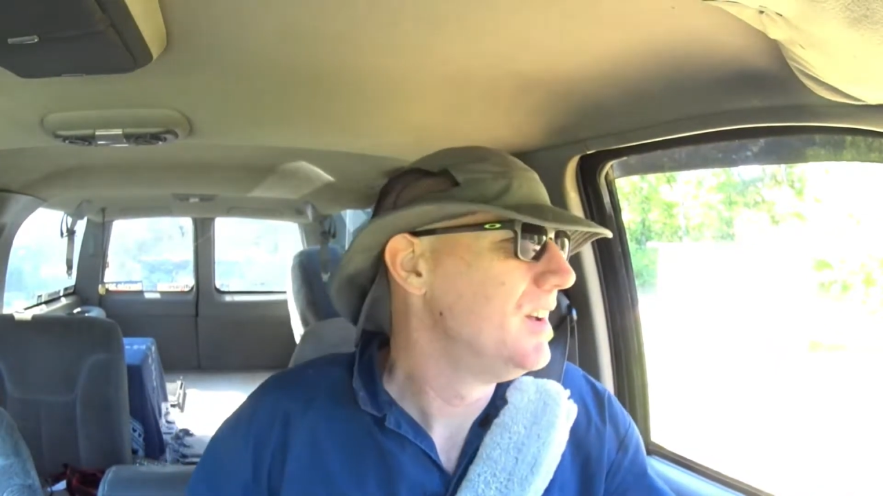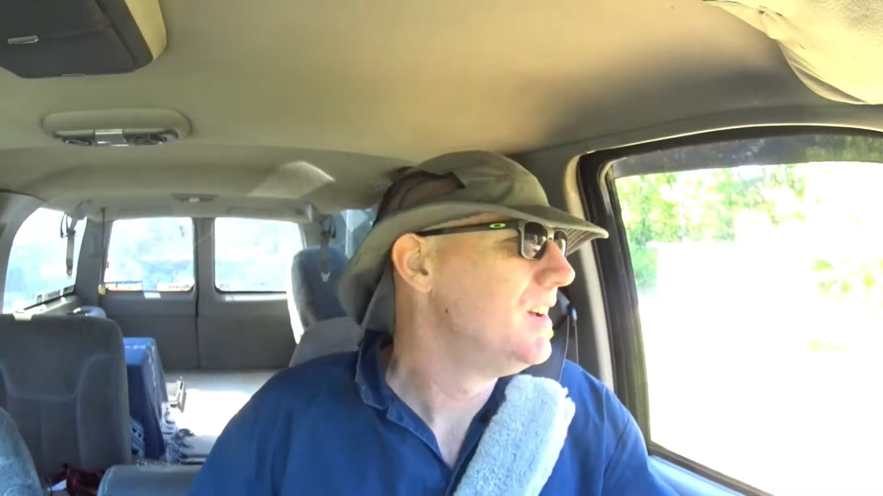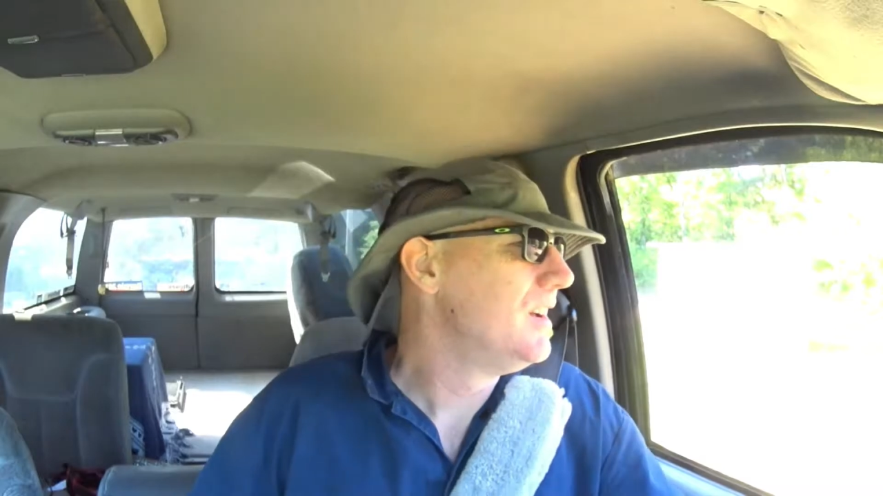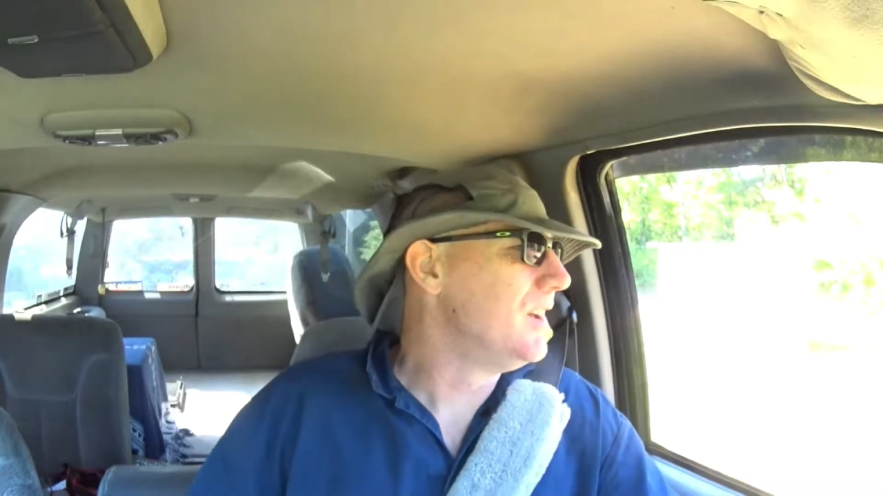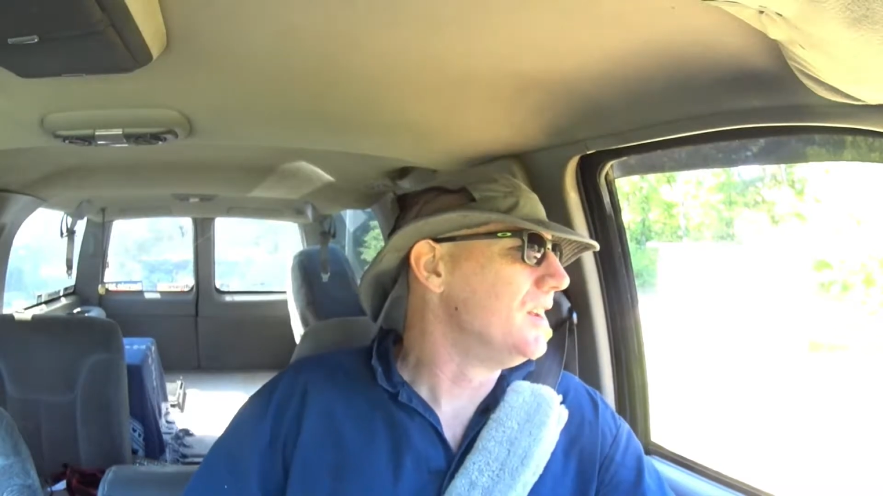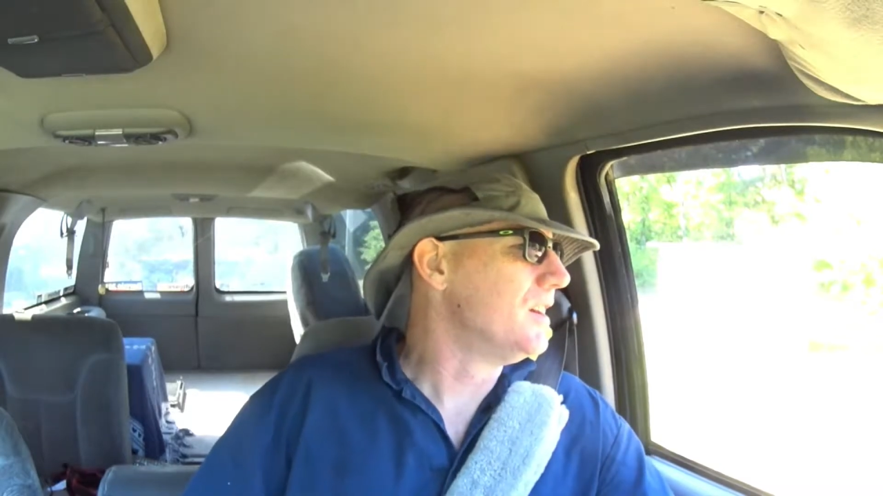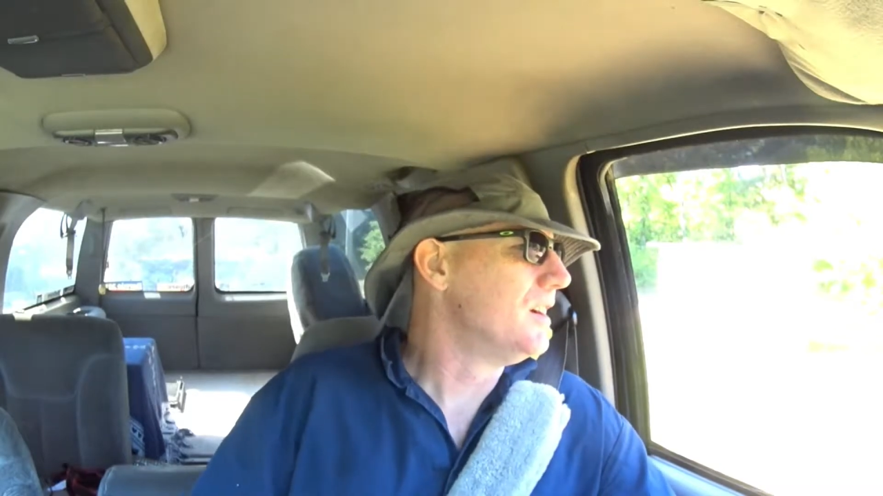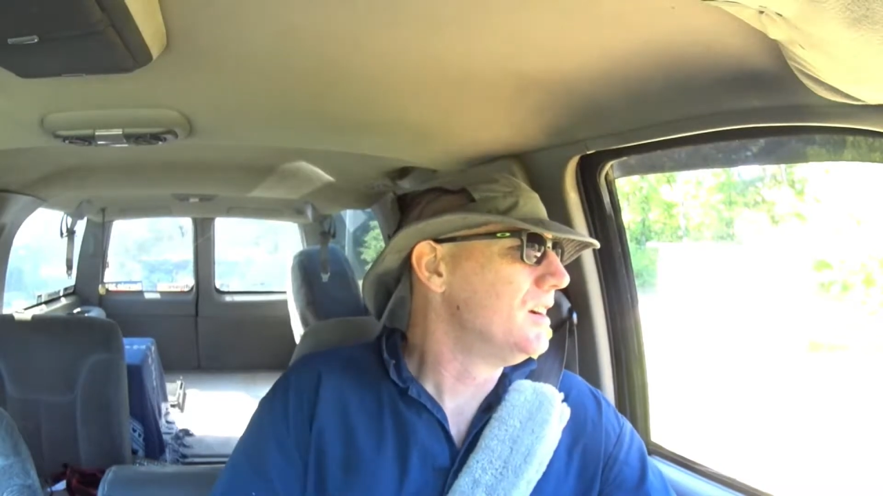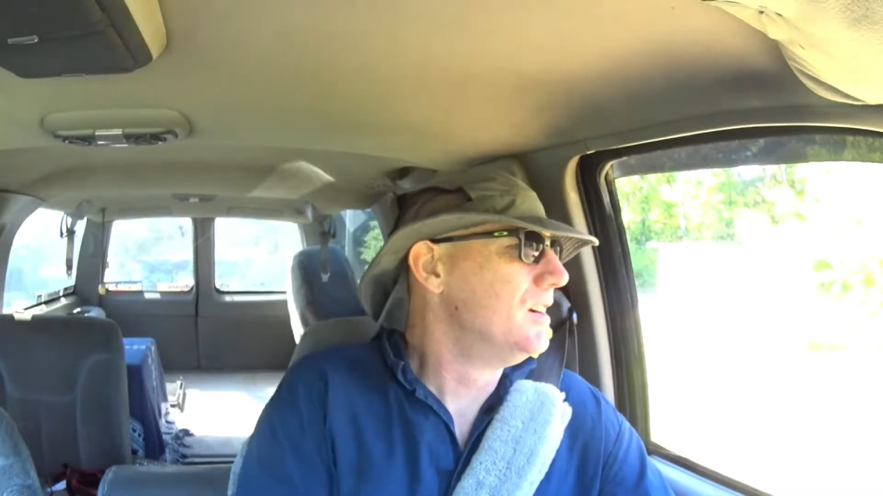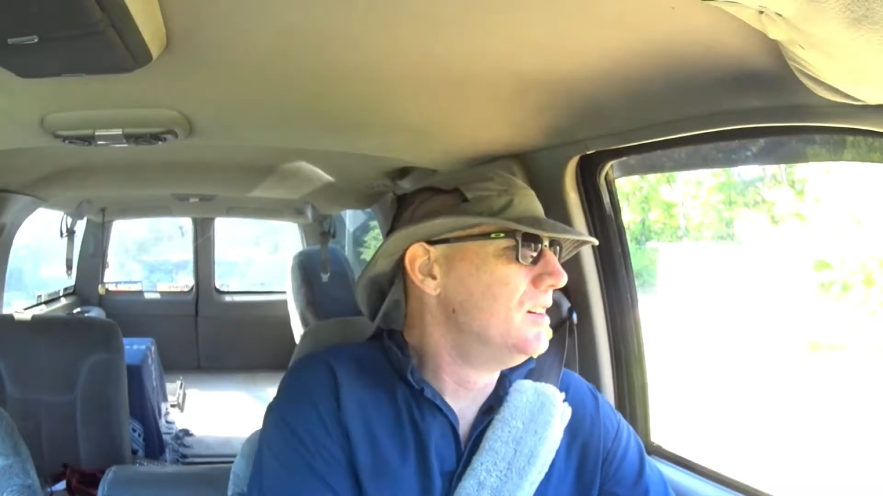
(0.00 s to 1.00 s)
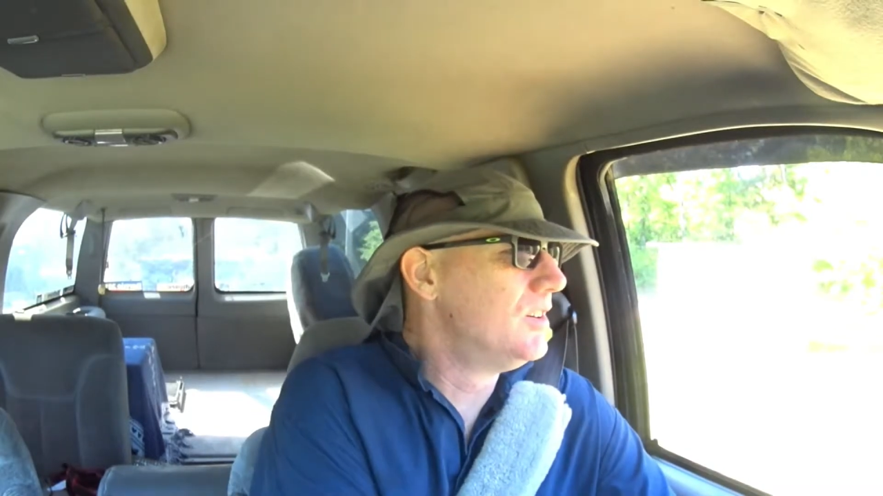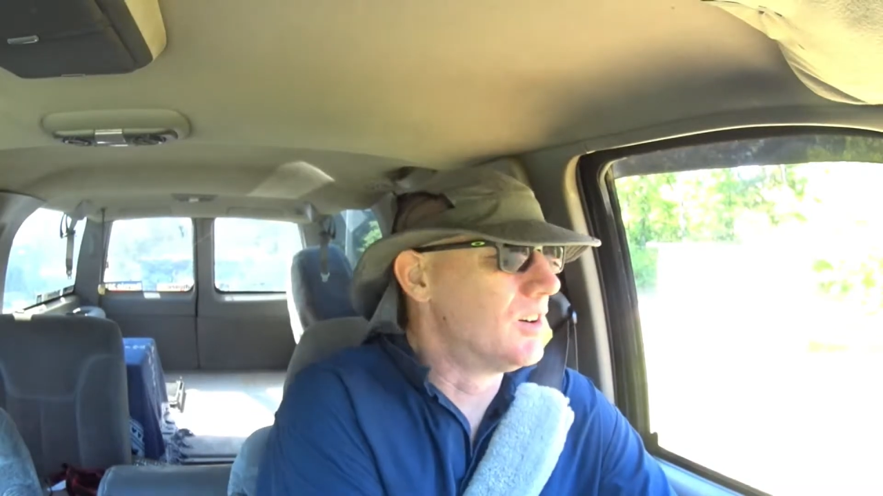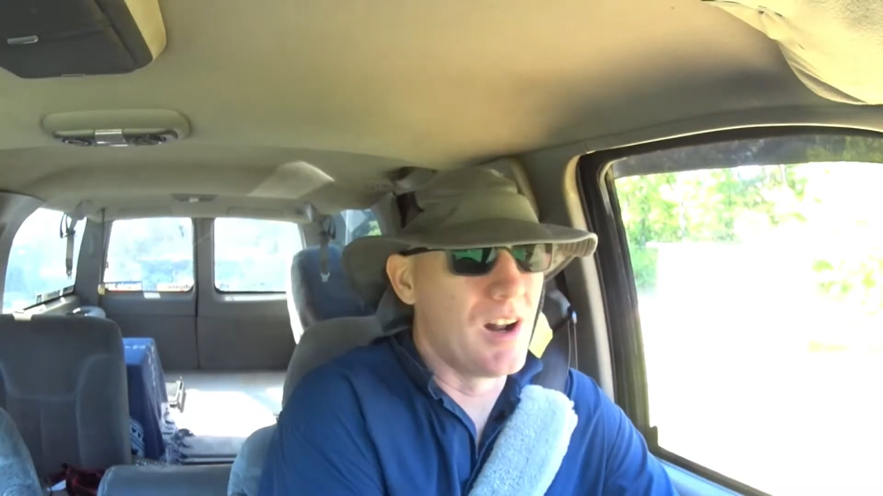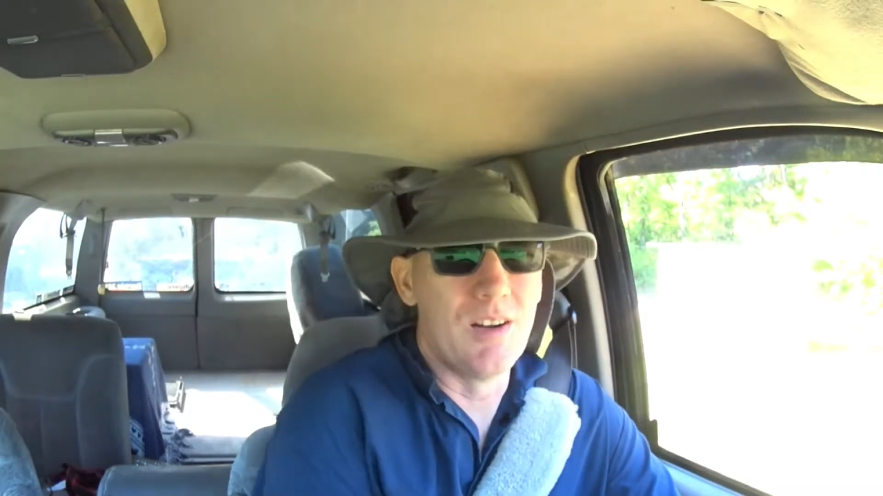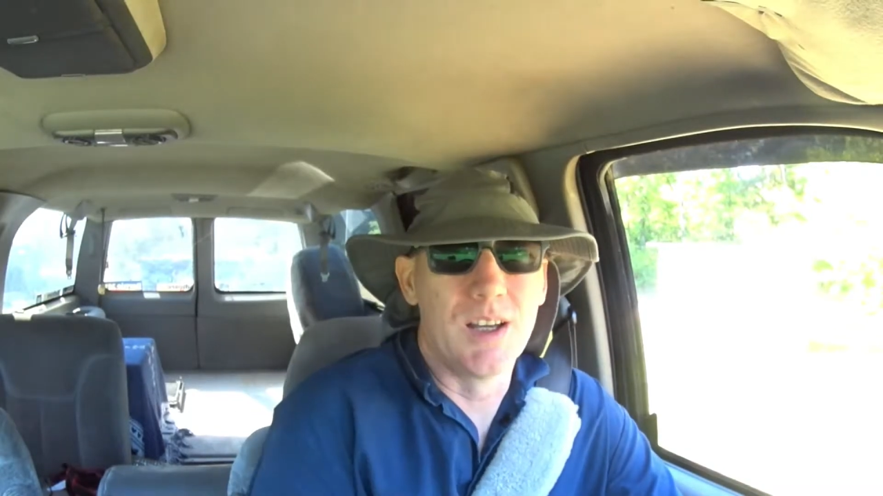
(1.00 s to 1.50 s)
and uh,
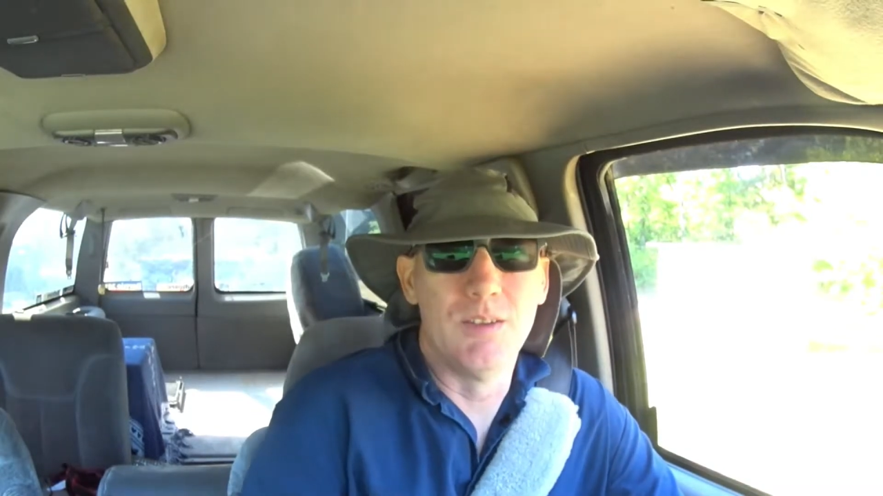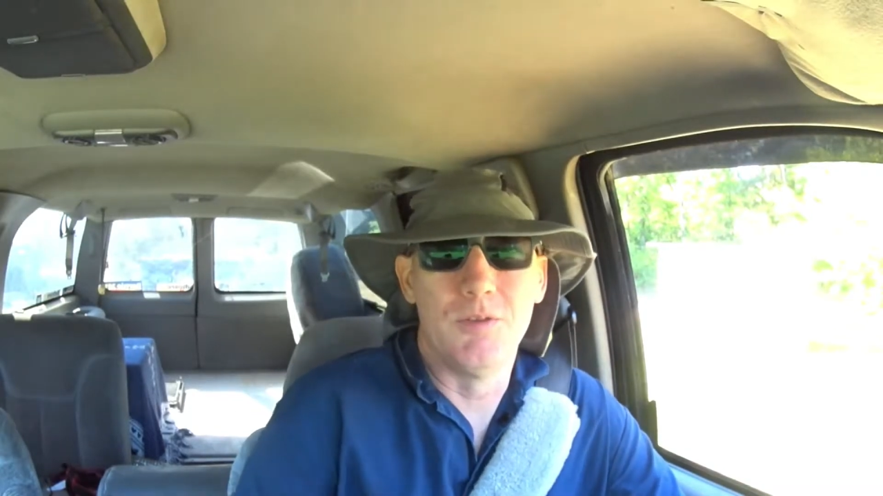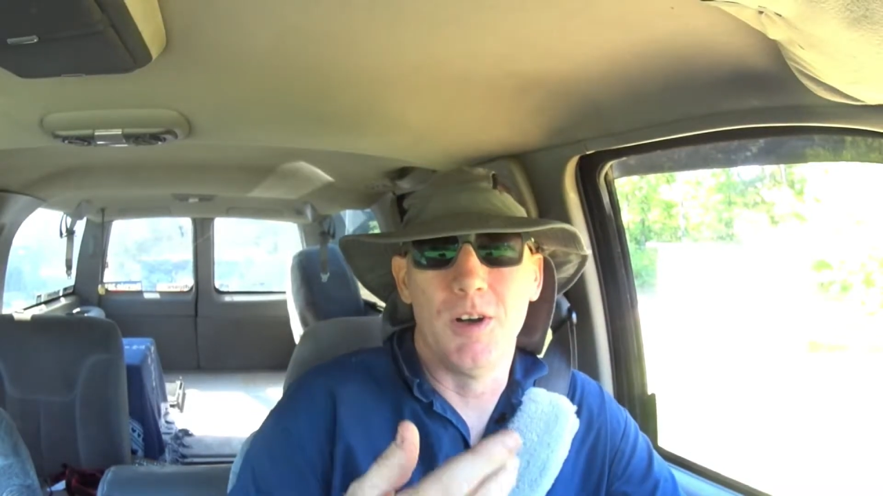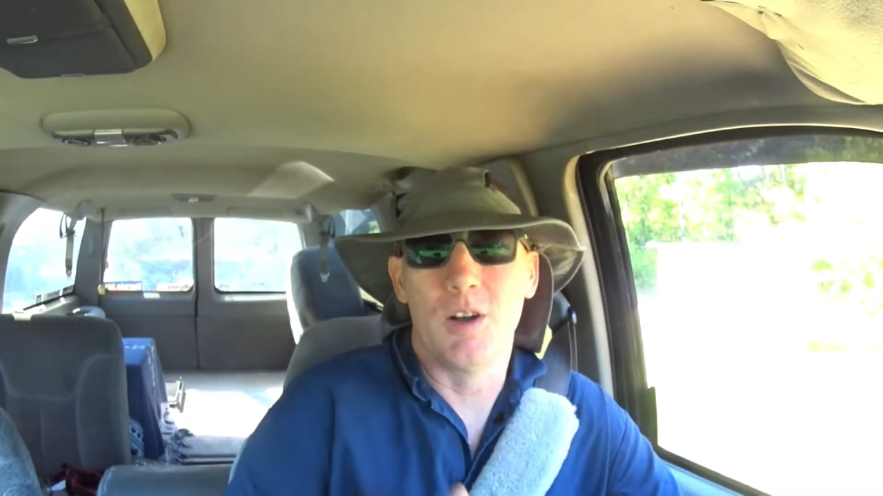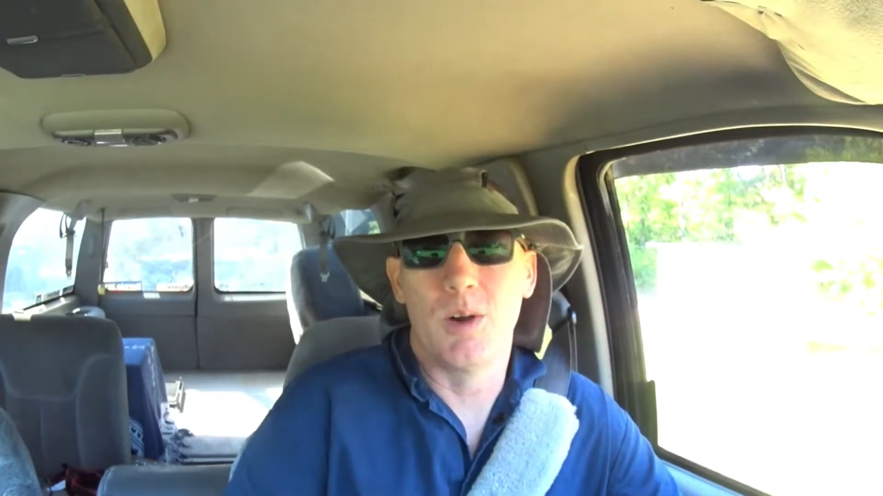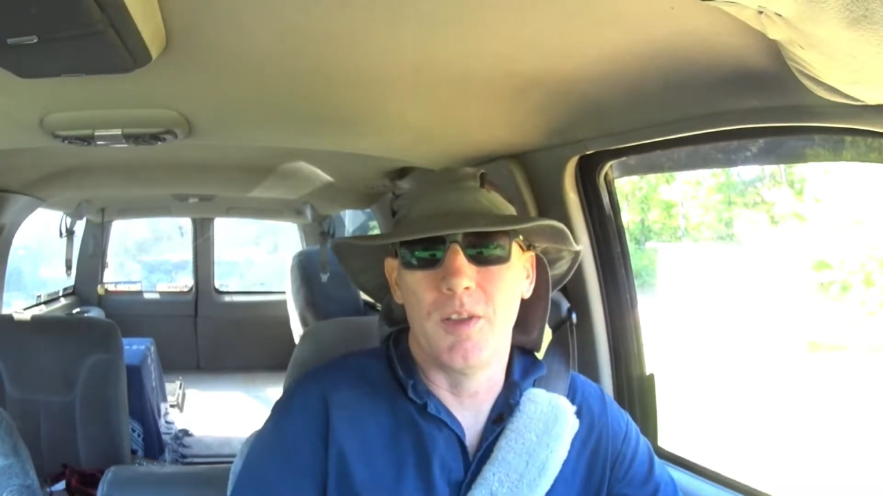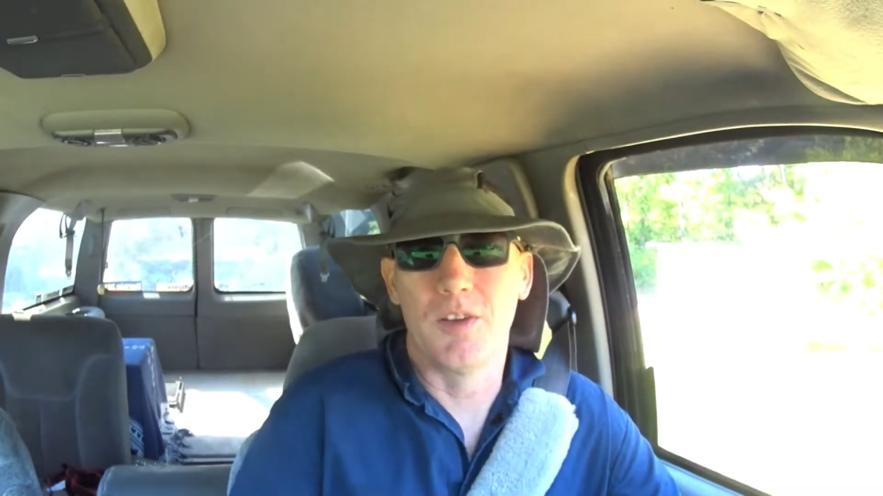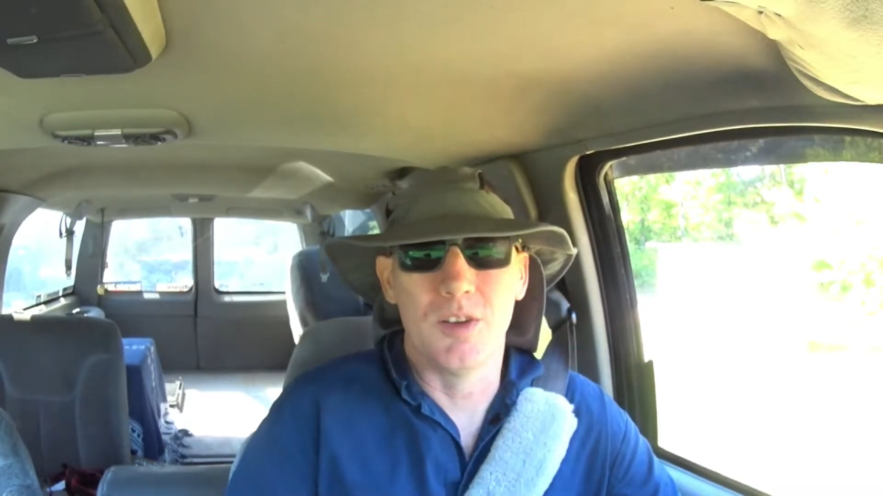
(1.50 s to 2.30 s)
or I don't give a fuck, one of the